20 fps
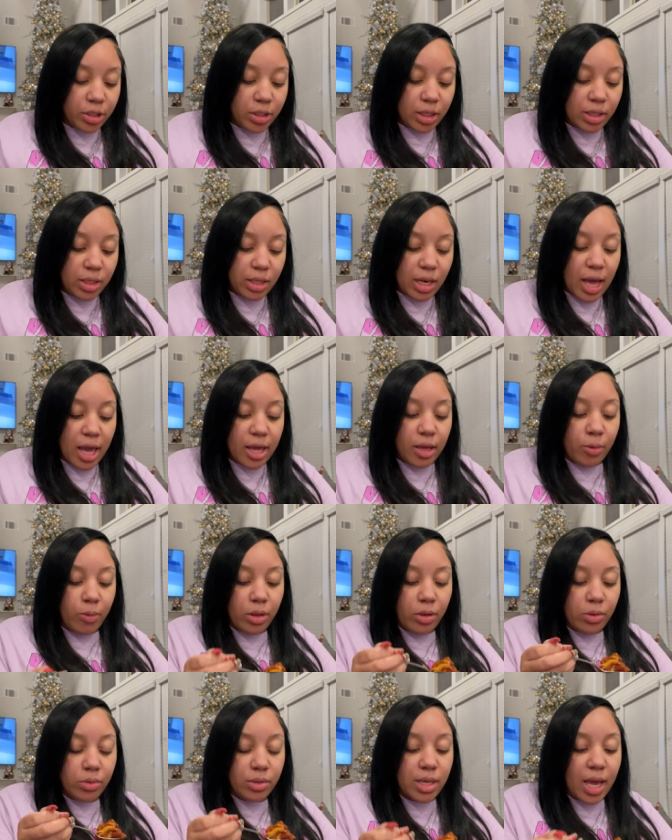It's like when
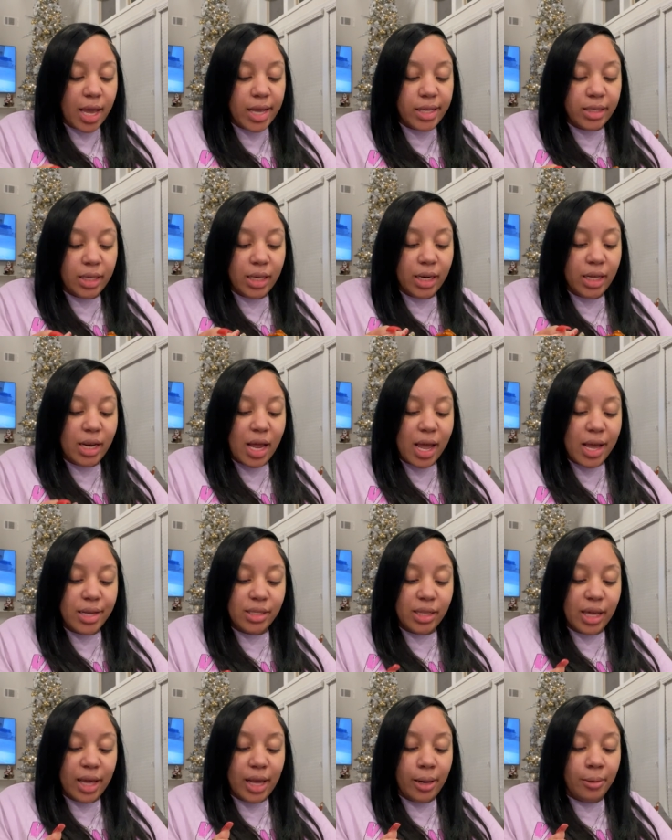you taste it, it has
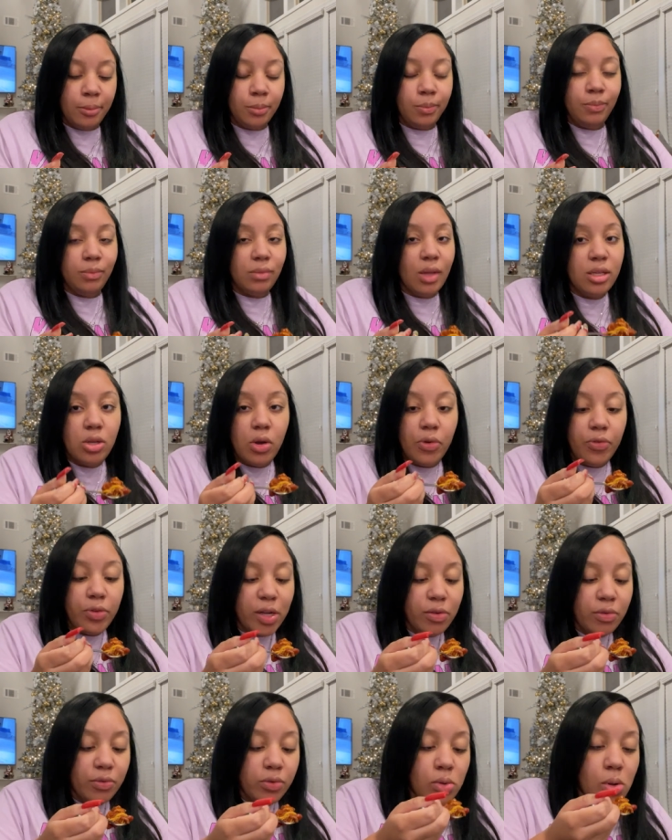like, it's so
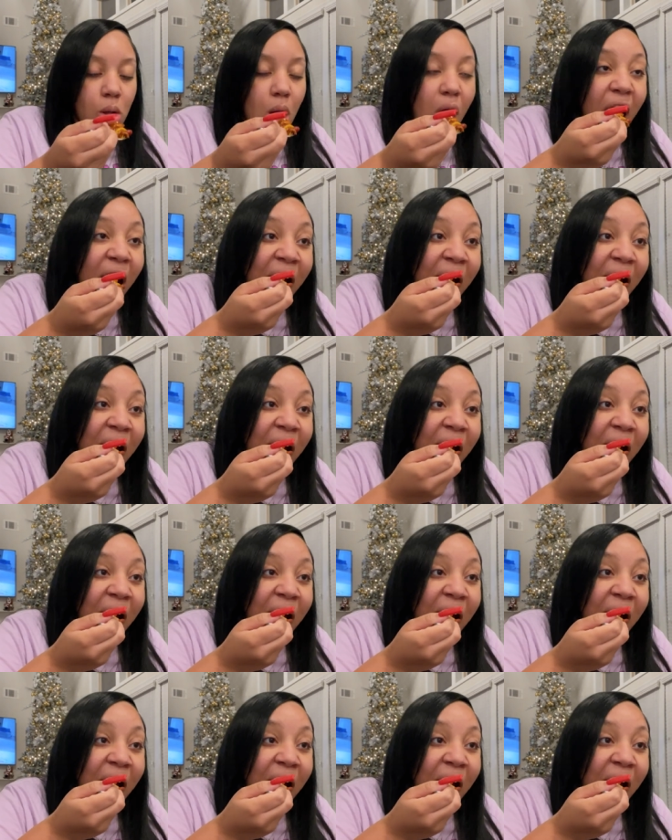flavorful.